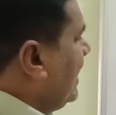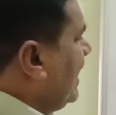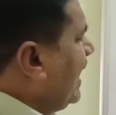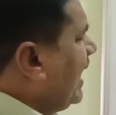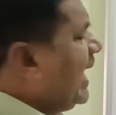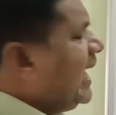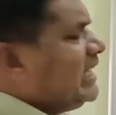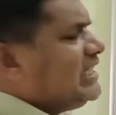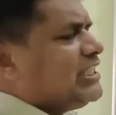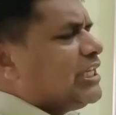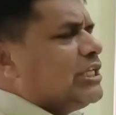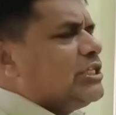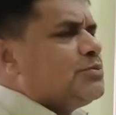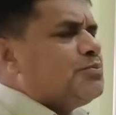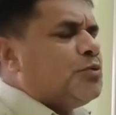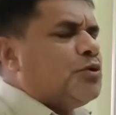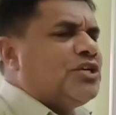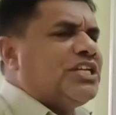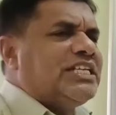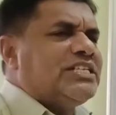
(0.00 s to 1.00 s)
Air
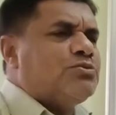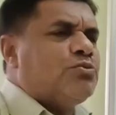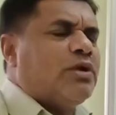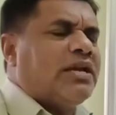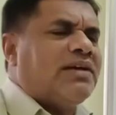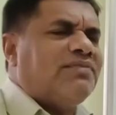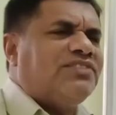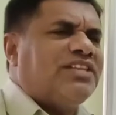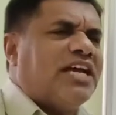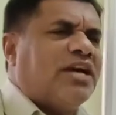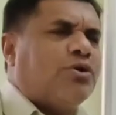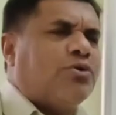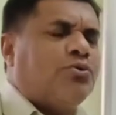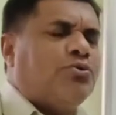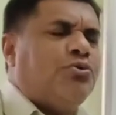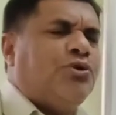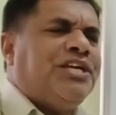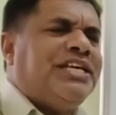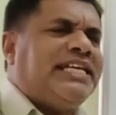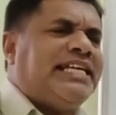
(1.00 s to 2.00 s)
transport is one of the
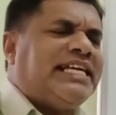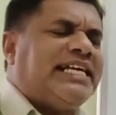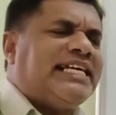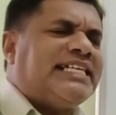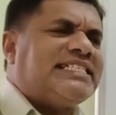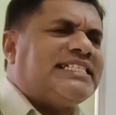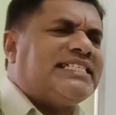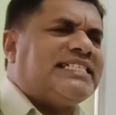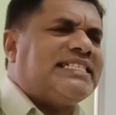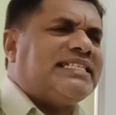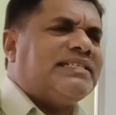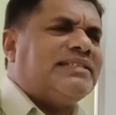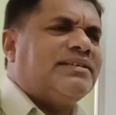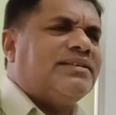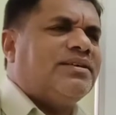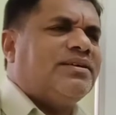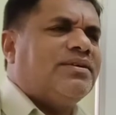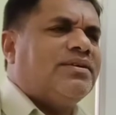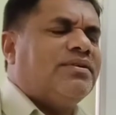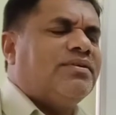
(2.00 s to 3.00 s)
quickest,
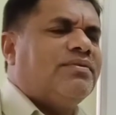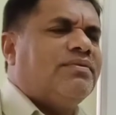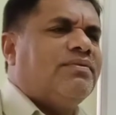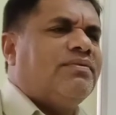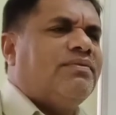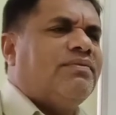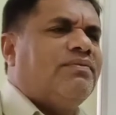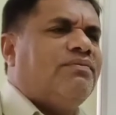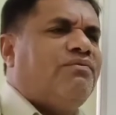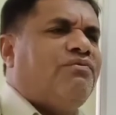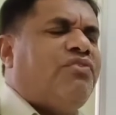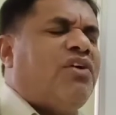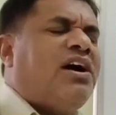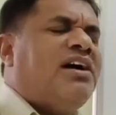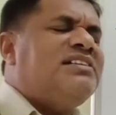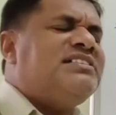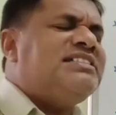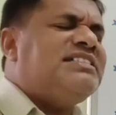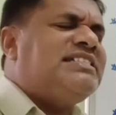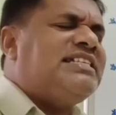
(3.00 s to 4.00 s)

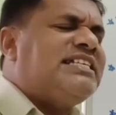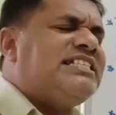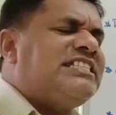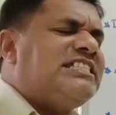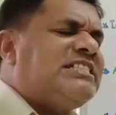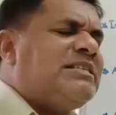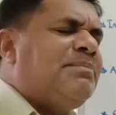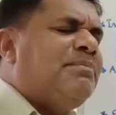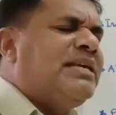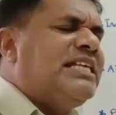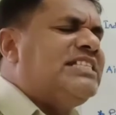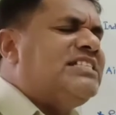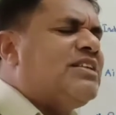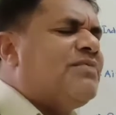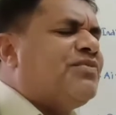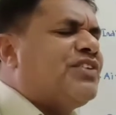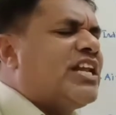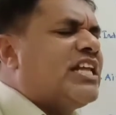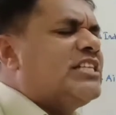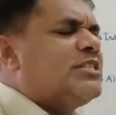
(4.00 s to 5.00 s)
fastest means
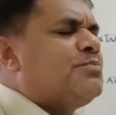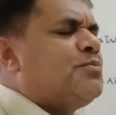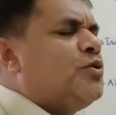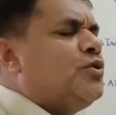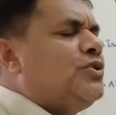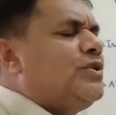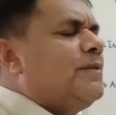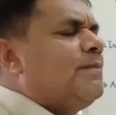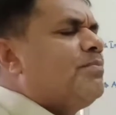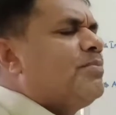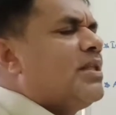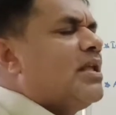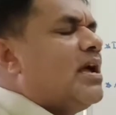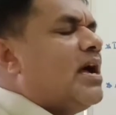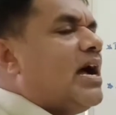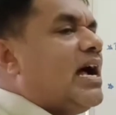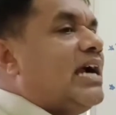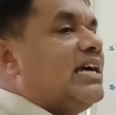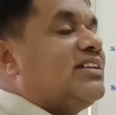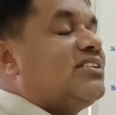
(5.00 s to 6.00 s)
of transport
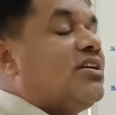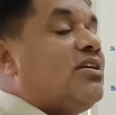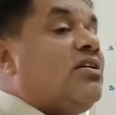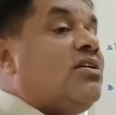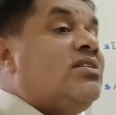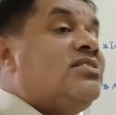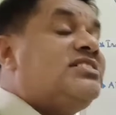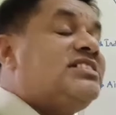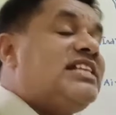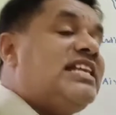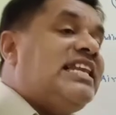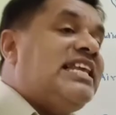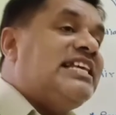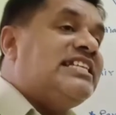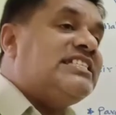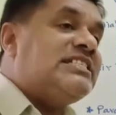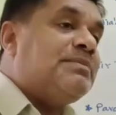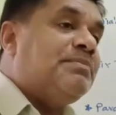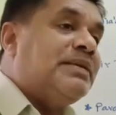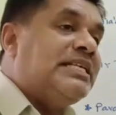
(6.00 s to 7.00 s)
and
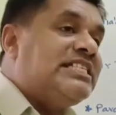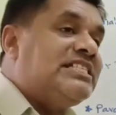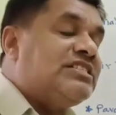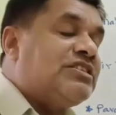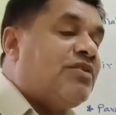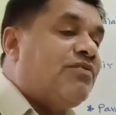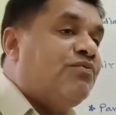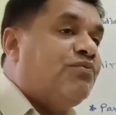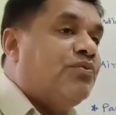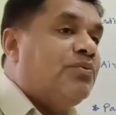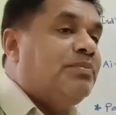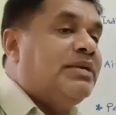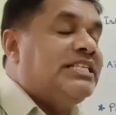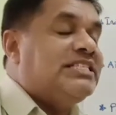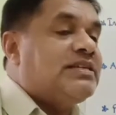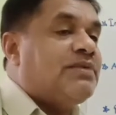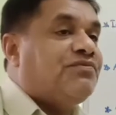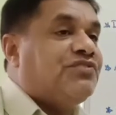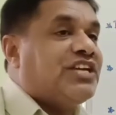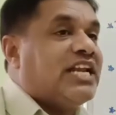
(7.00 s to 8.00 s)
costliest means
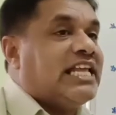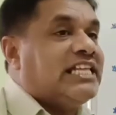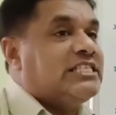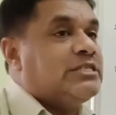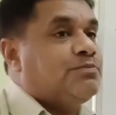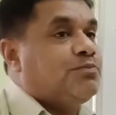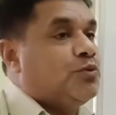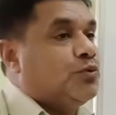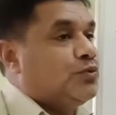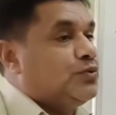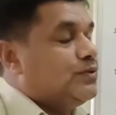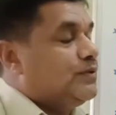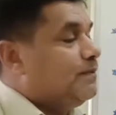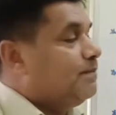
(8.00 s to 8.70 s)
of transport.